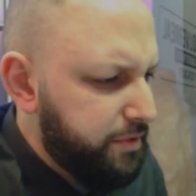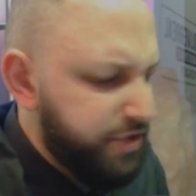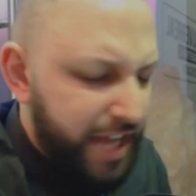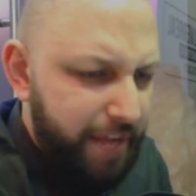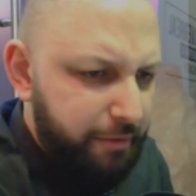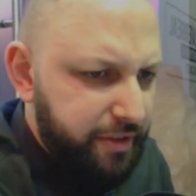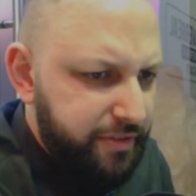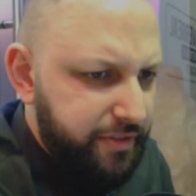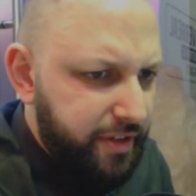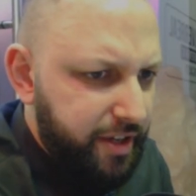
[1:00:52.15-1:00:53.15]
chat
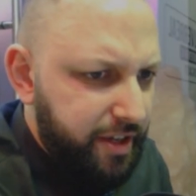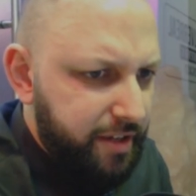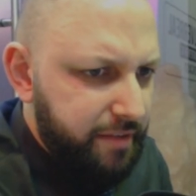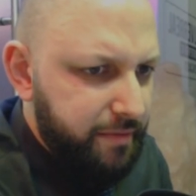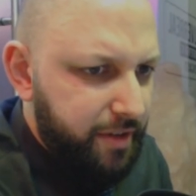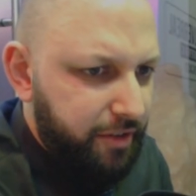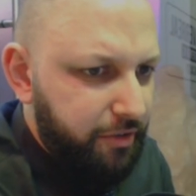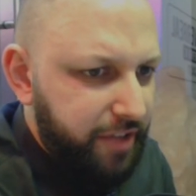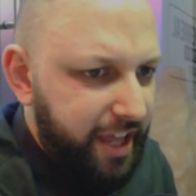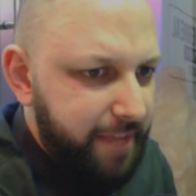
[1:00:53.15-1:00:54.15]
with
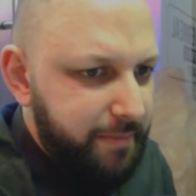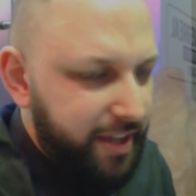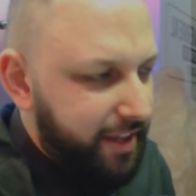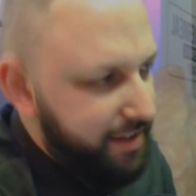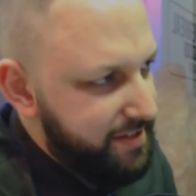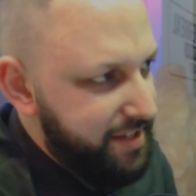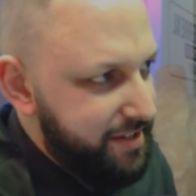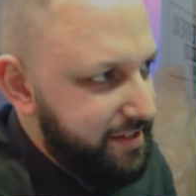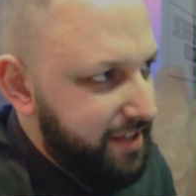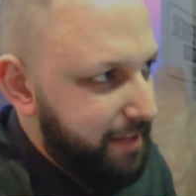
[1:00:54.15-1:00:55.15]
Uncle Gabe, aka
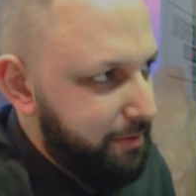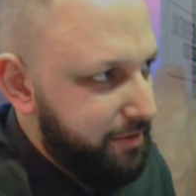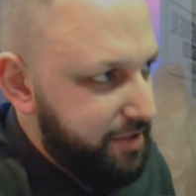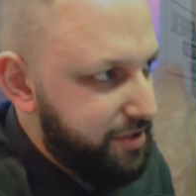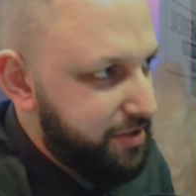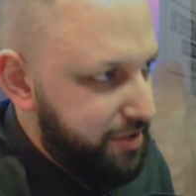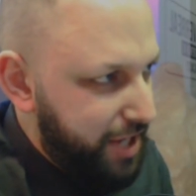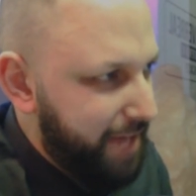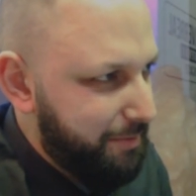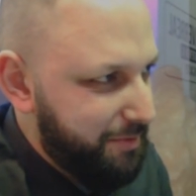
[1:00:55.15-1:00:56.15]
Stacey Gabriel? Did you
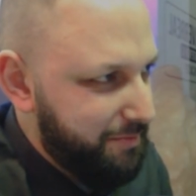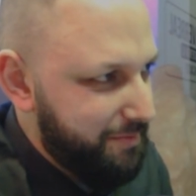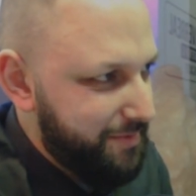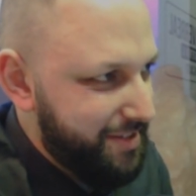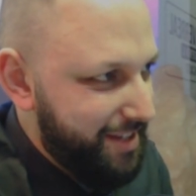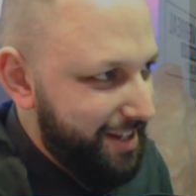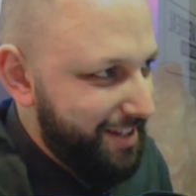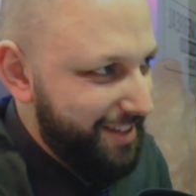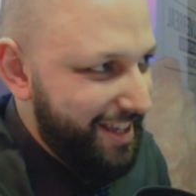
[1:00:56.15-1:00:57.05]
chat about skating?